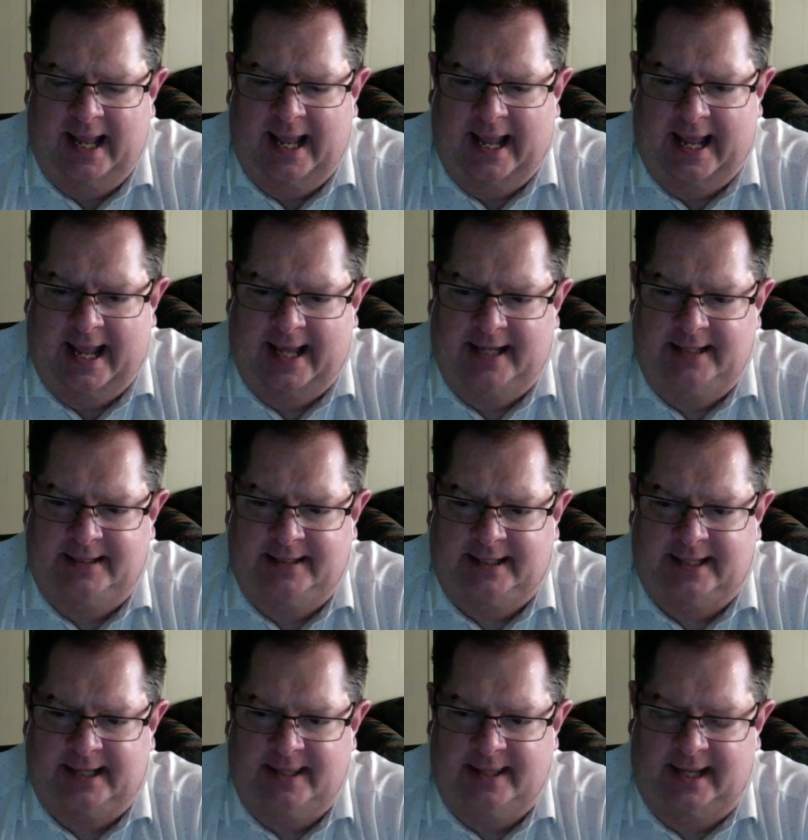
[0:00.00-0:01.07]
and
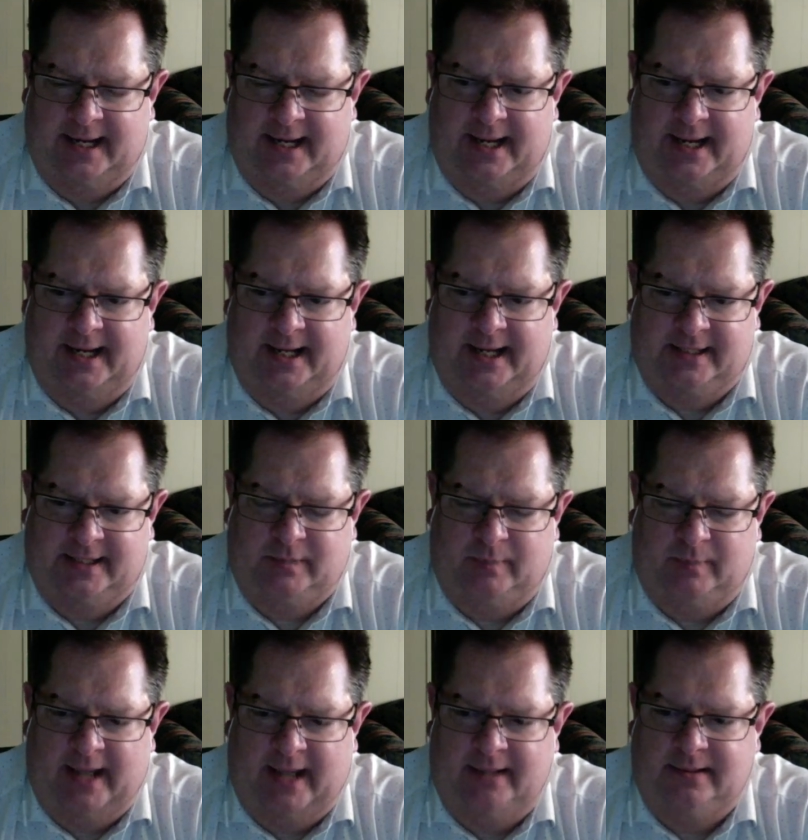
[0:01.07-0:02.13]
uh, then I had
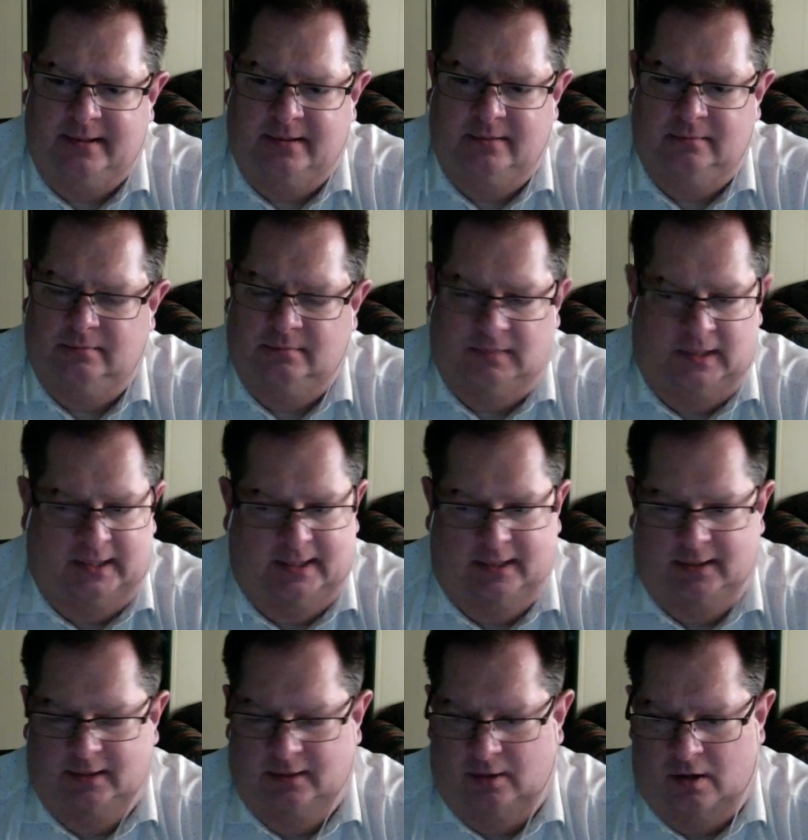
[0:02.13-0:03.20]
spent uh,